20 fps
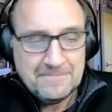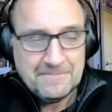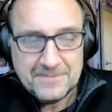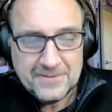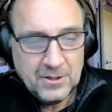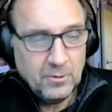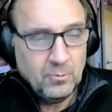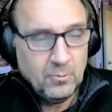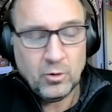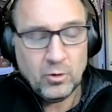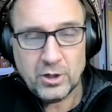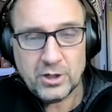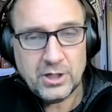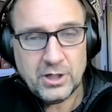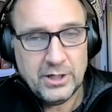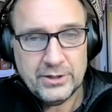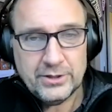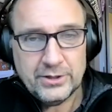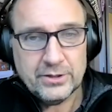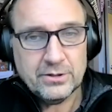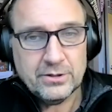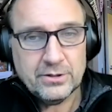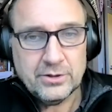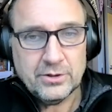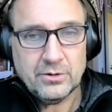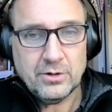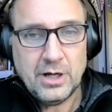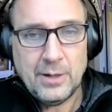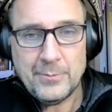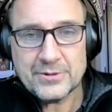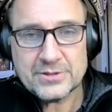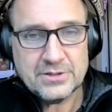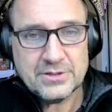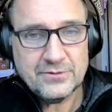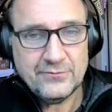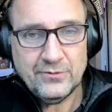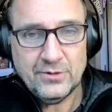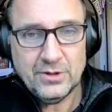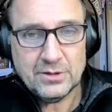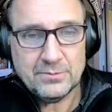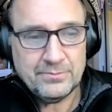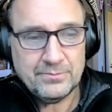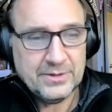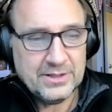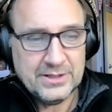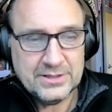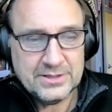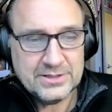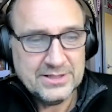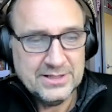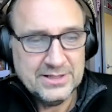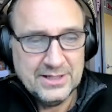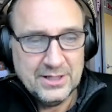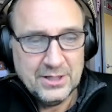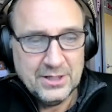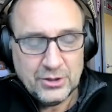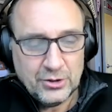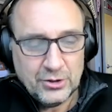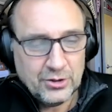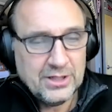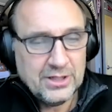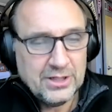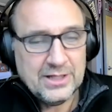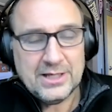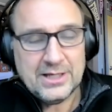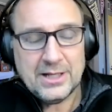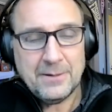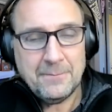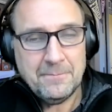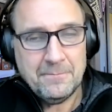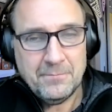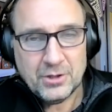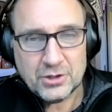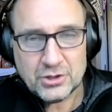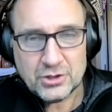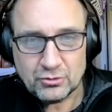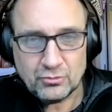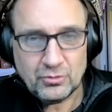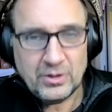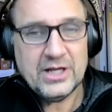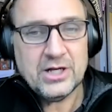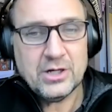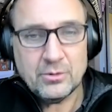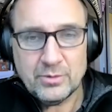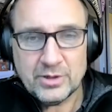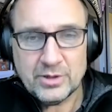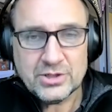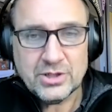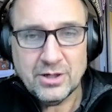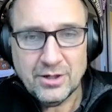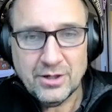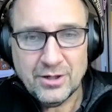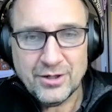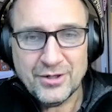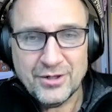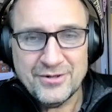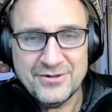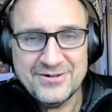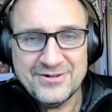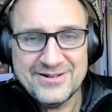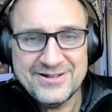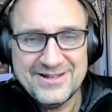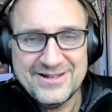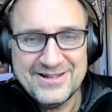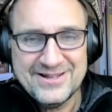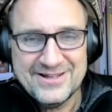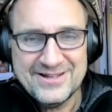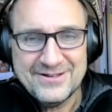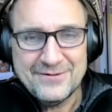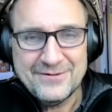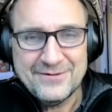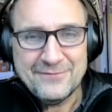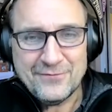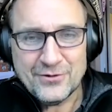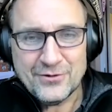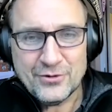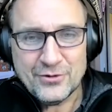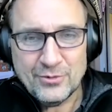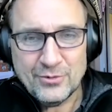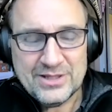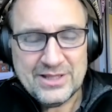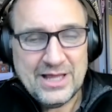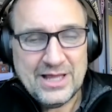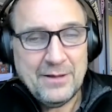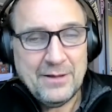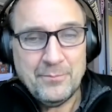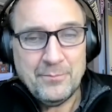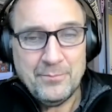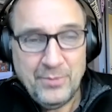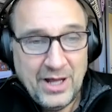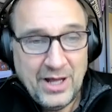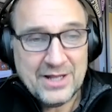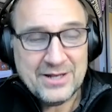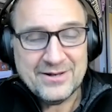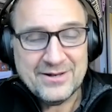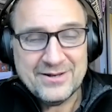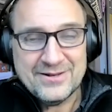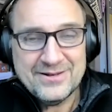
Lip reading: Work on your opposite foot, because you're going to get a much greater return for doing that. But